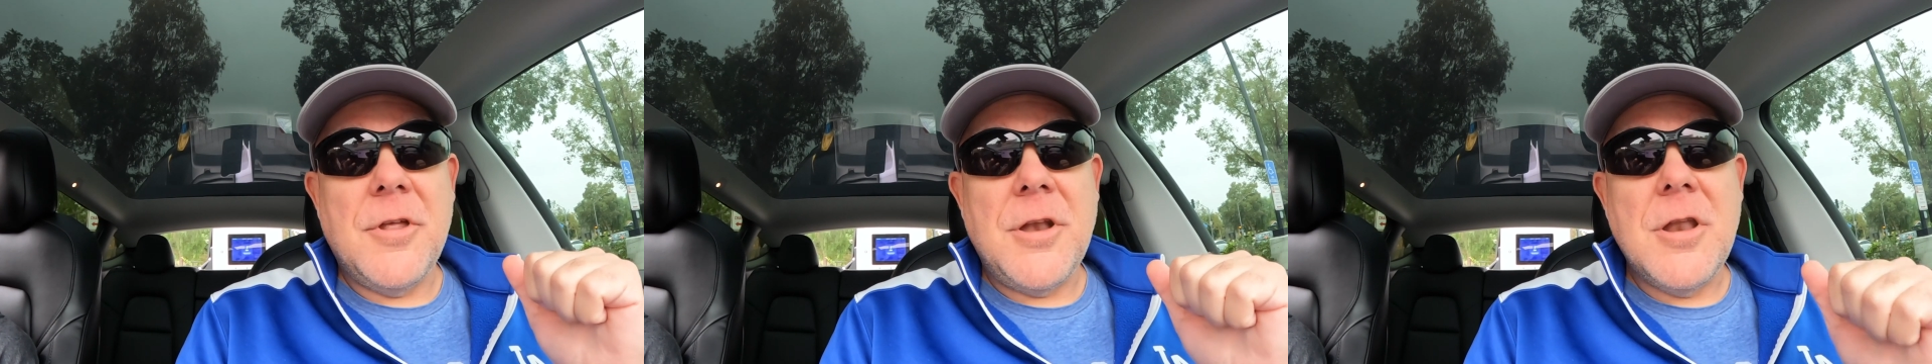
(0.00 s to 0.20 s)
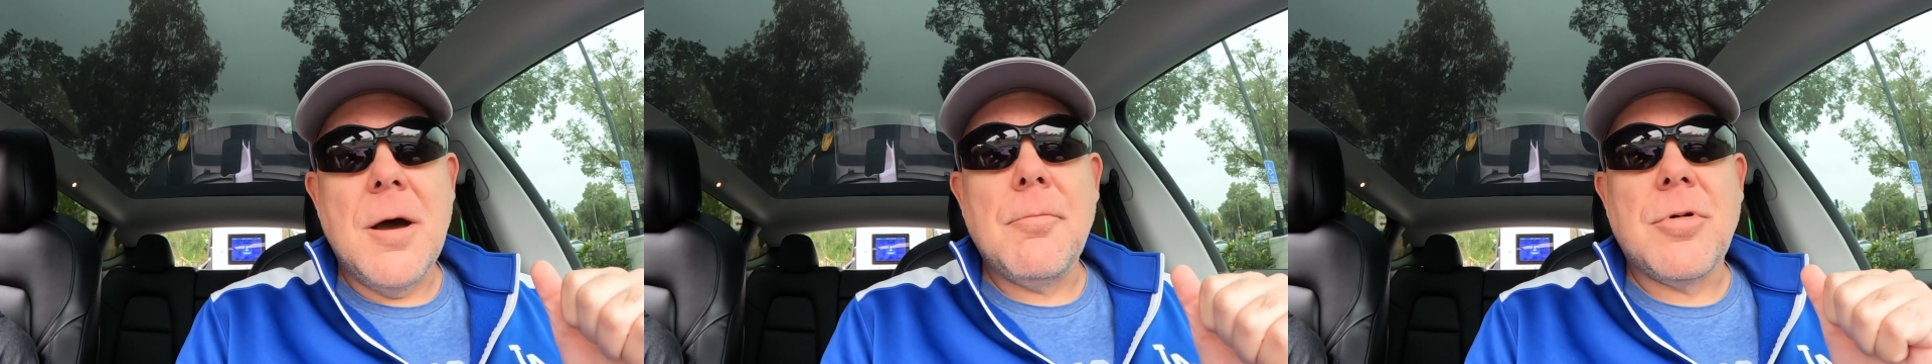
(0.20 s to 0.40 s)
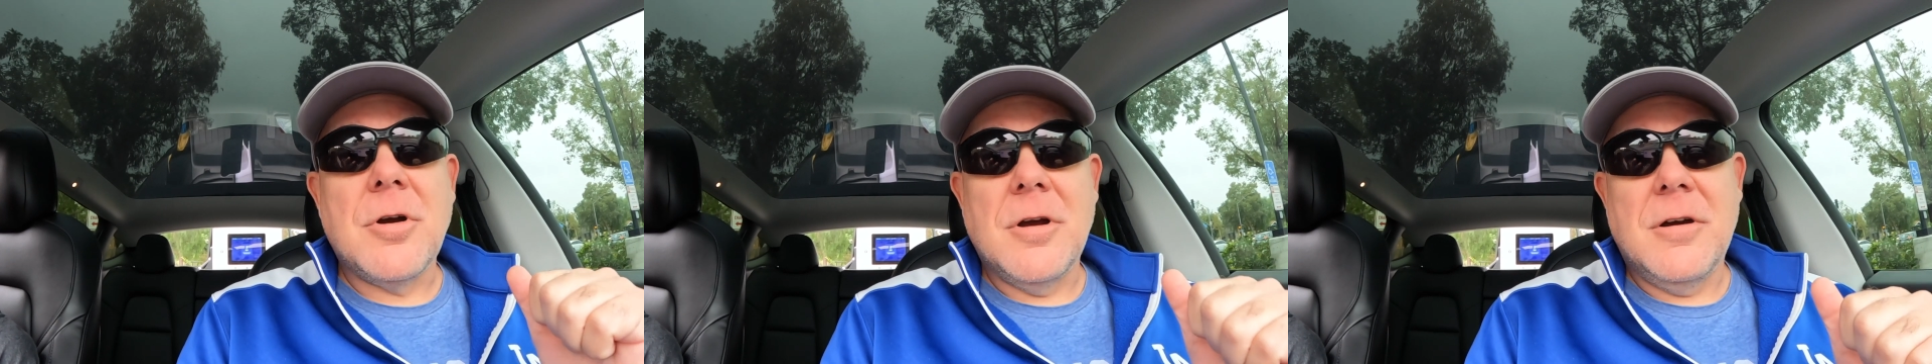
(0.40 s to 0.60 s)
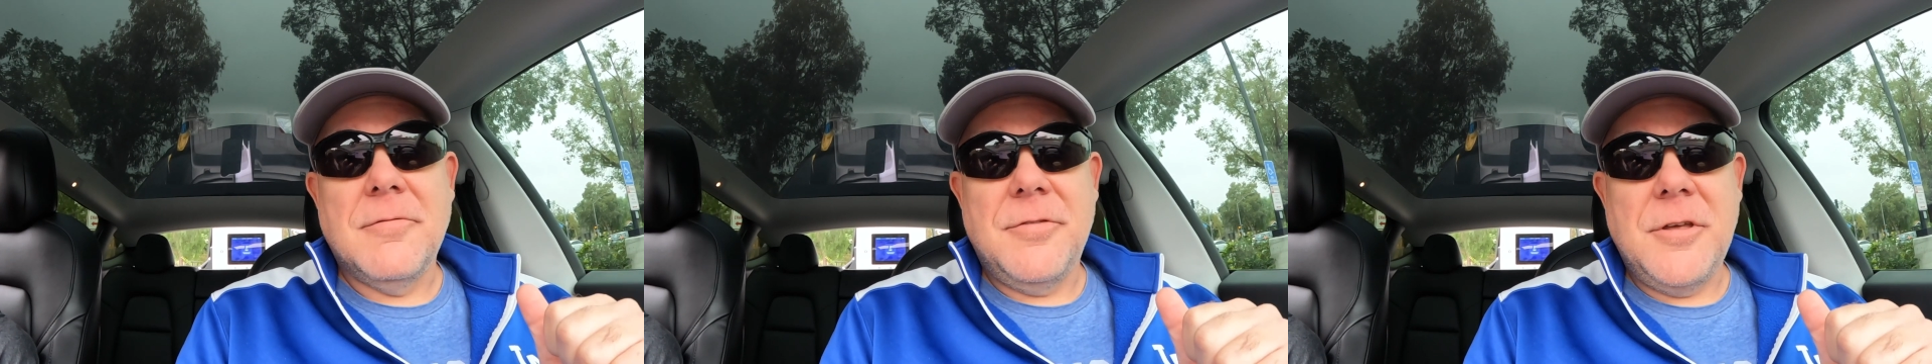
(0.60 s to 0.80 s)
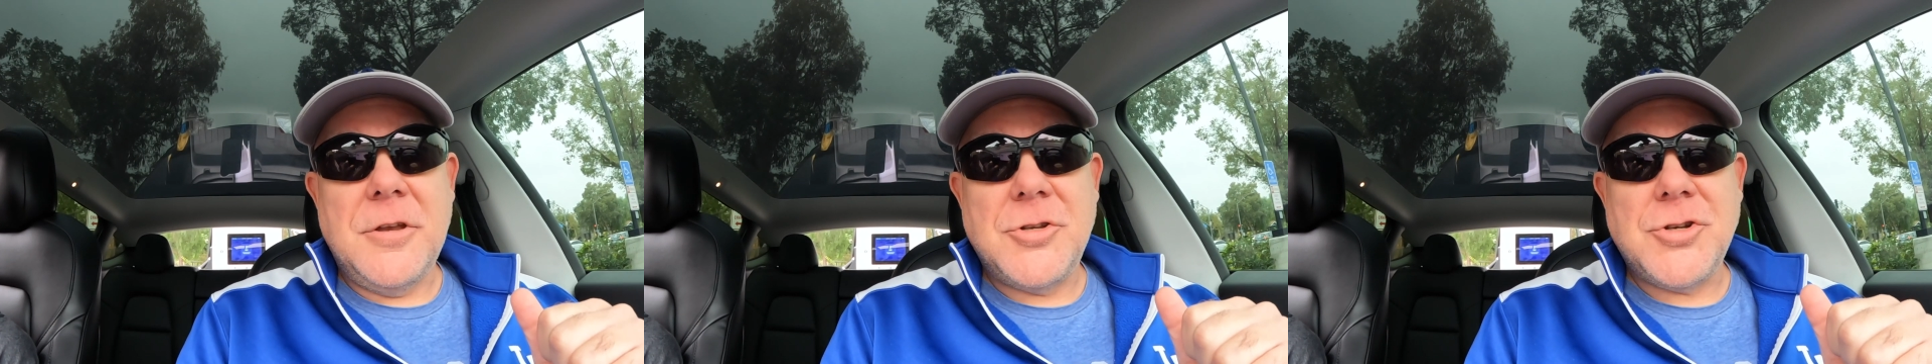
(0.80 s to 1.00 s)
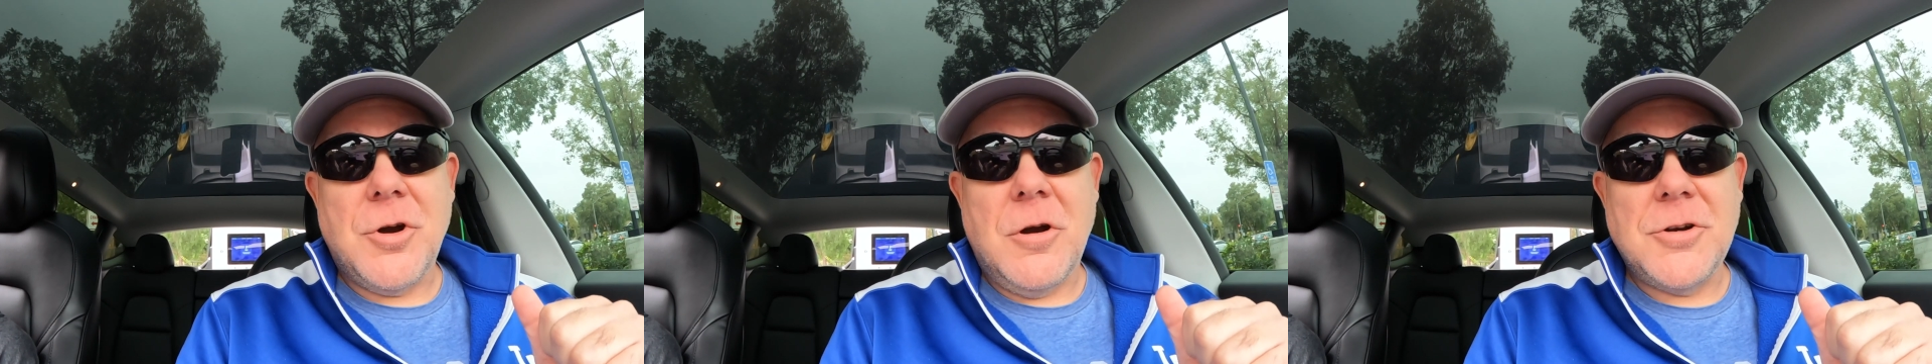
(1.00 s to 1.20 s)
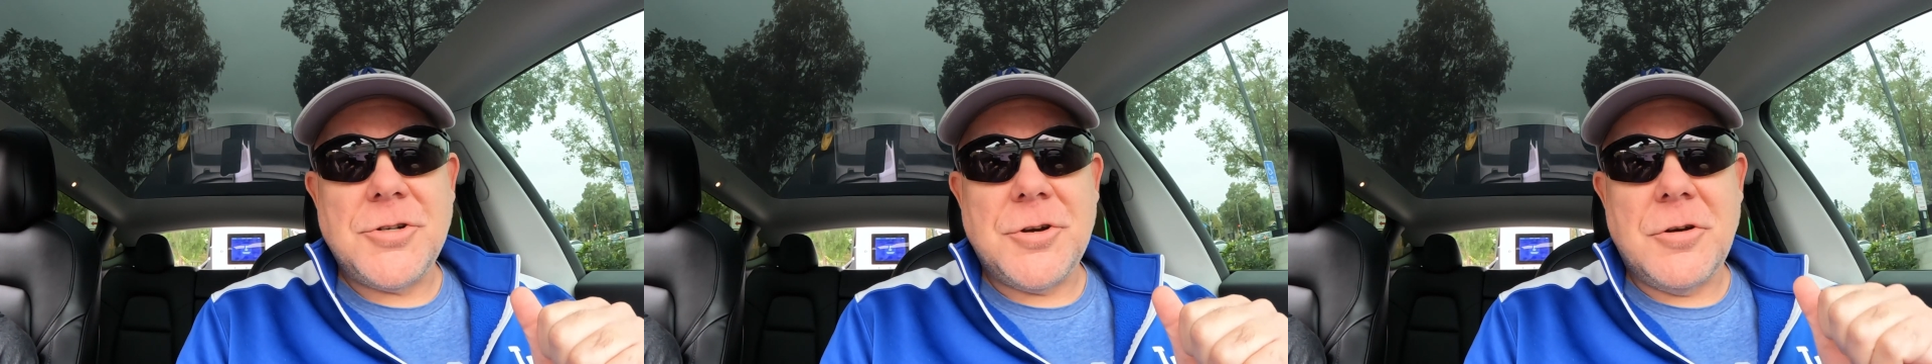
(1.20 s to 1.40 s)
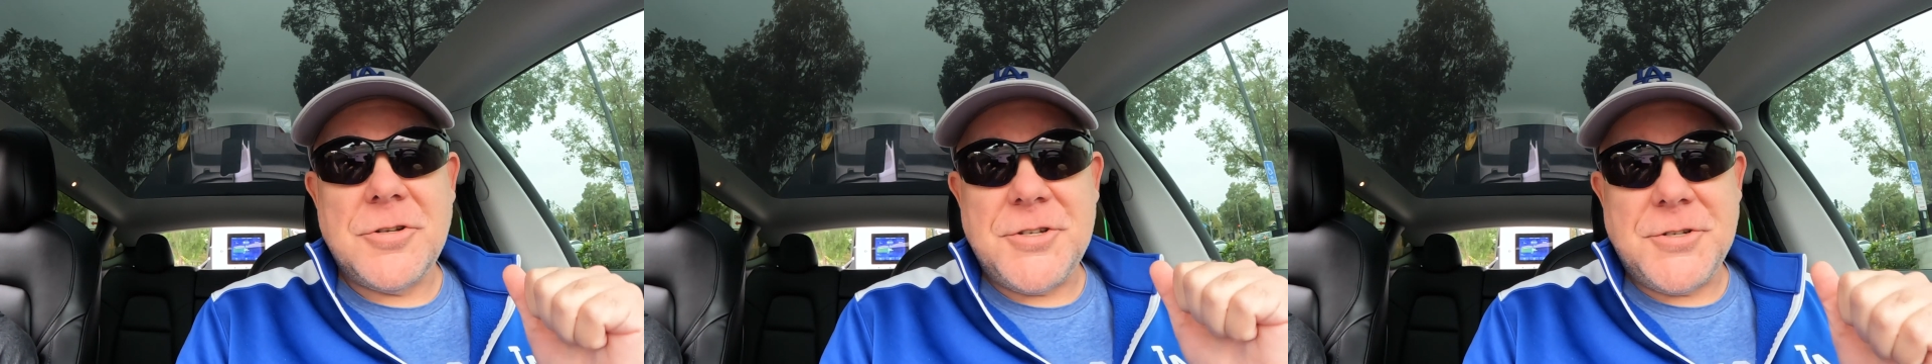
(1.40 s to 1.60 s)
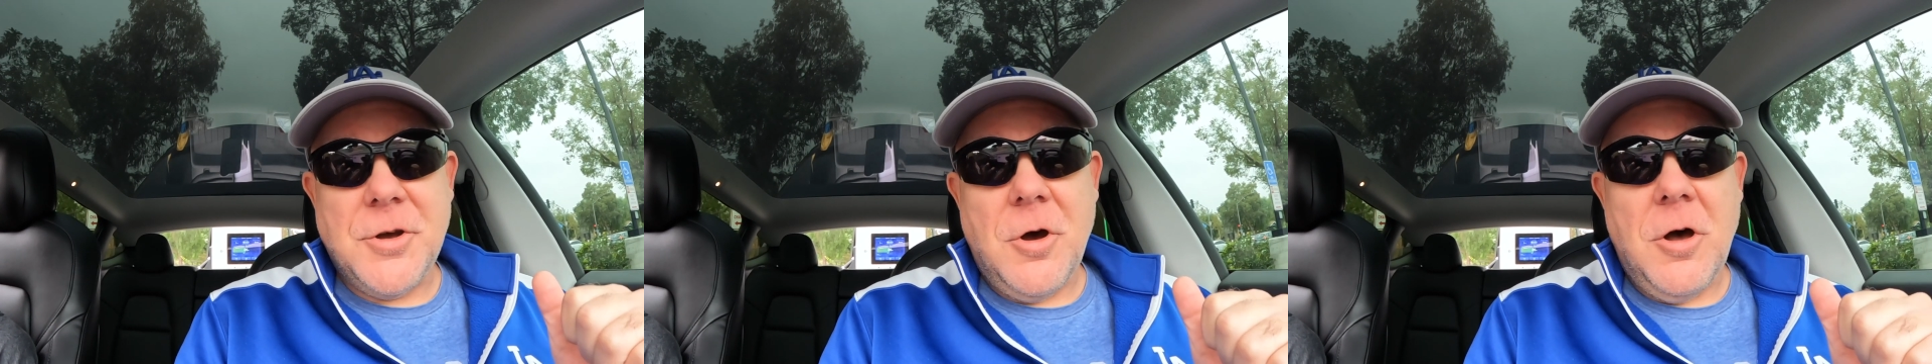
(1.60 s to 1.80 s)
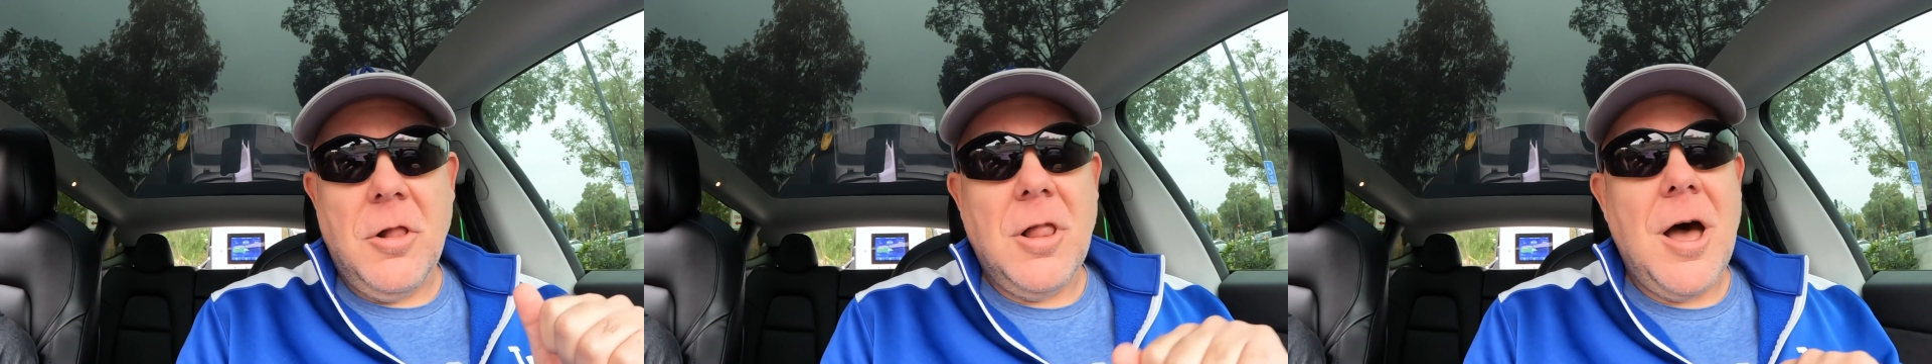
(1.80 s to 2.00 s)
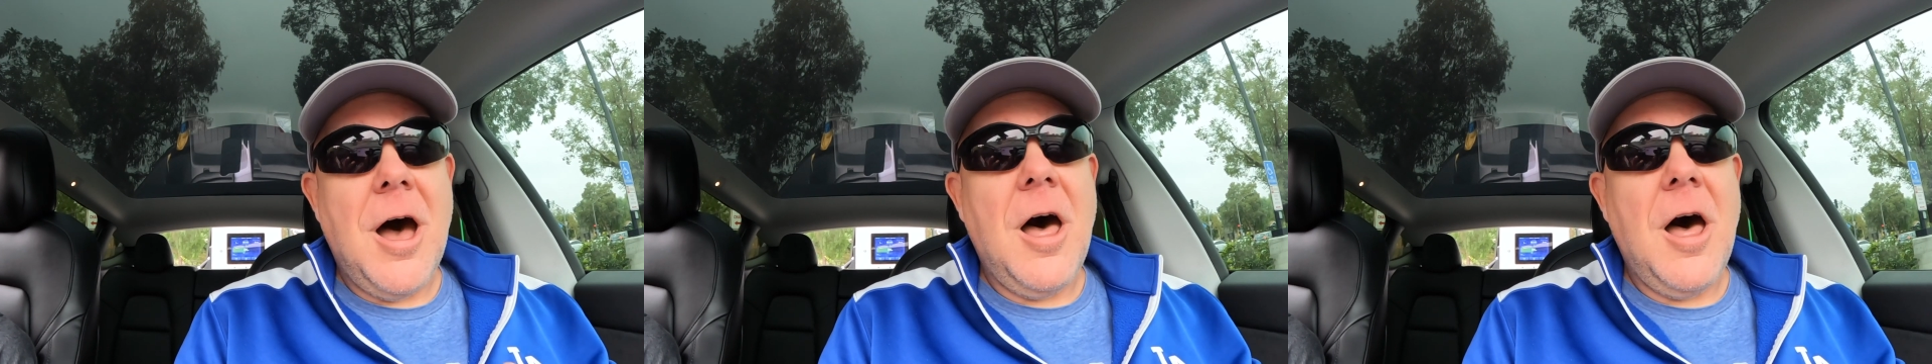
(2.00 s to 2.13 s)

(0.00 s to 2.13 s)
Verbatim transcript: the number of the charger stall